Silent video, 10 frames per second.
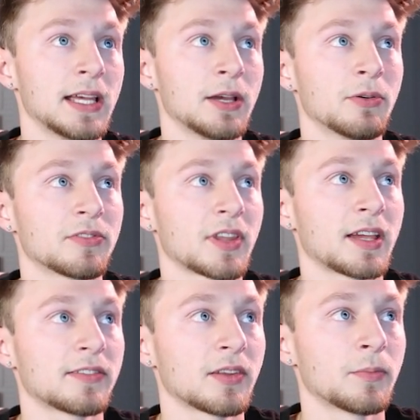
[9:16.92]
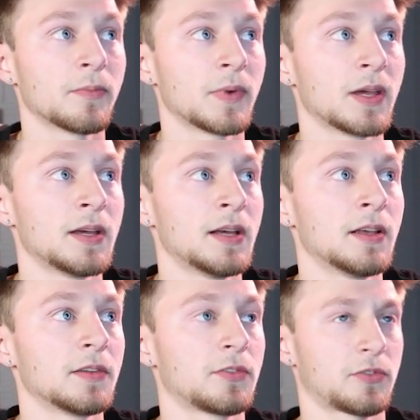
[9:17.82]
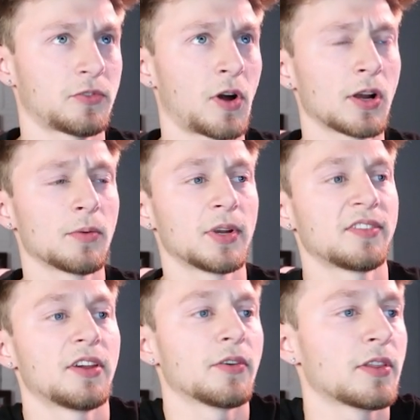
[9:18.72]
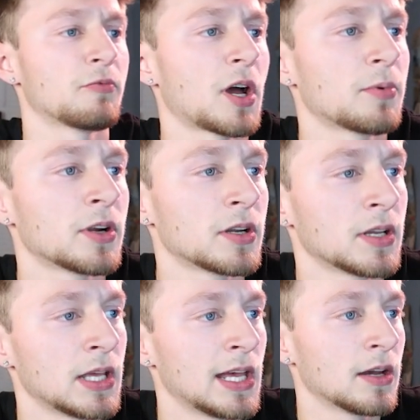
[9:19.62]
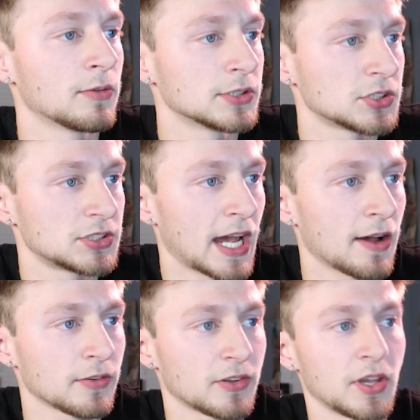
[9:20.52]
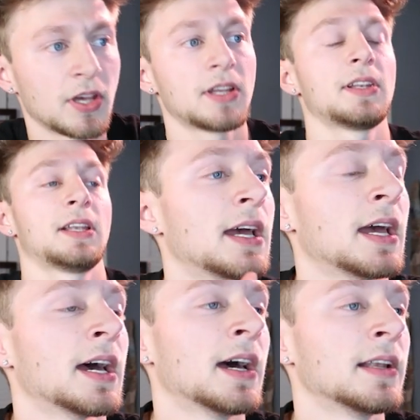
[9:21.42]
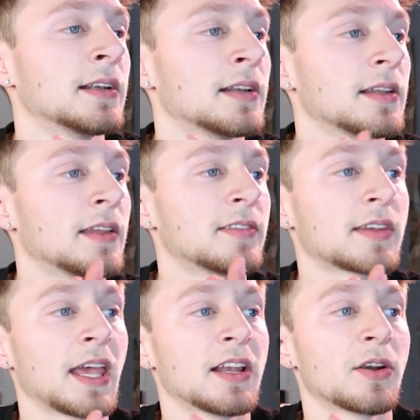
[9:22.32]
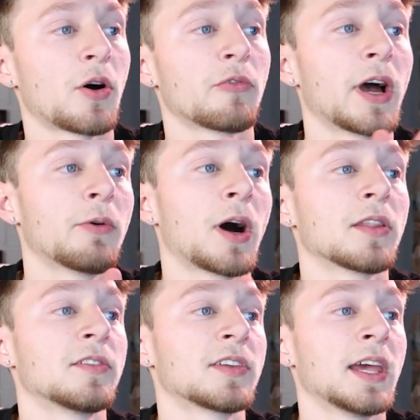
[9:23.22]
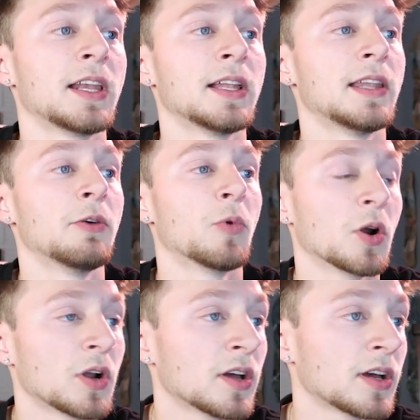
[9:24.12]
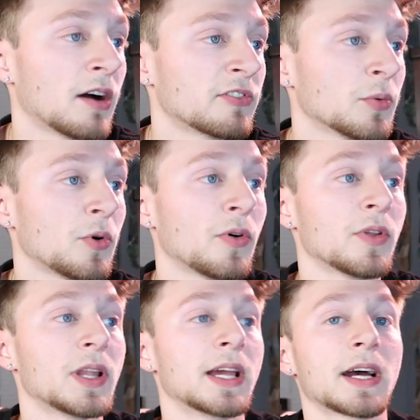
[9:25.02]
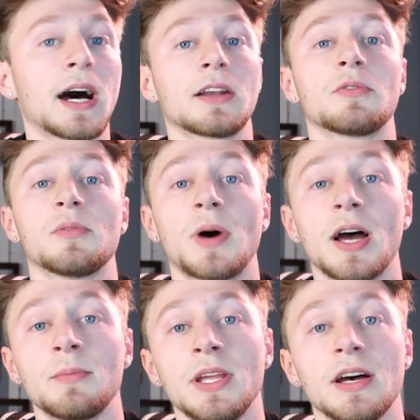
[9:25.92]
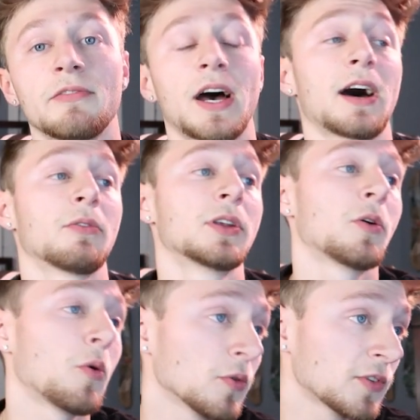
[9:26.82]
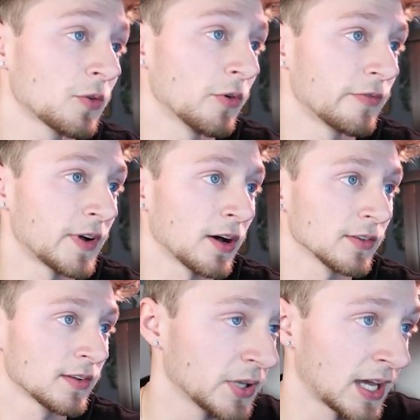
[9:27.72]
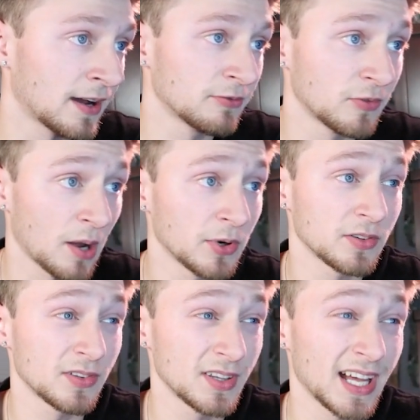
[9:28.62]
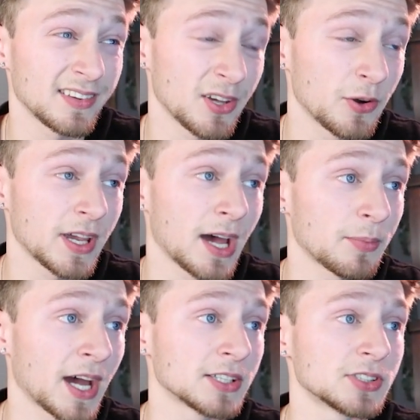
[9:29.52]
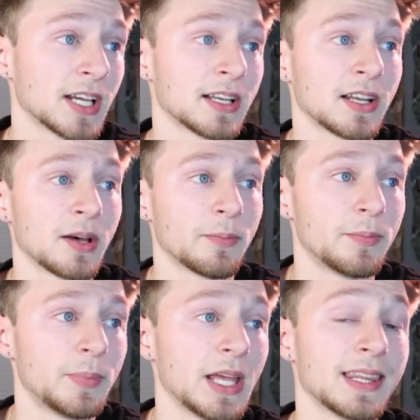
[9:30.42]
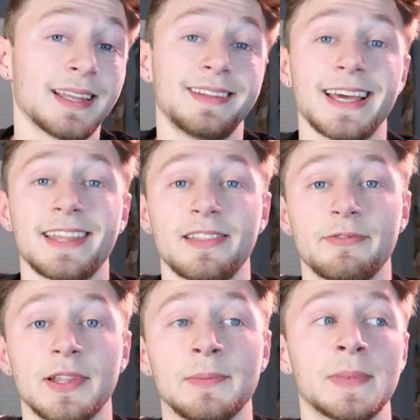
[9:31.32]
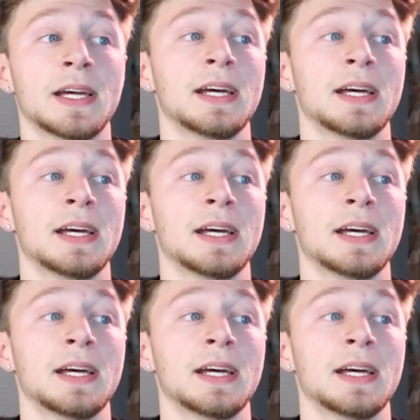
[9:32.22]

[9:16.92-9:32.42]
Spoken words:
It was like some stronger material than rubber, which sounds good, and they skated all right while they skated. They weren't uncomfortable. They kind of remind me of how an old school felt. But that toe cap actually ended up being the death of them,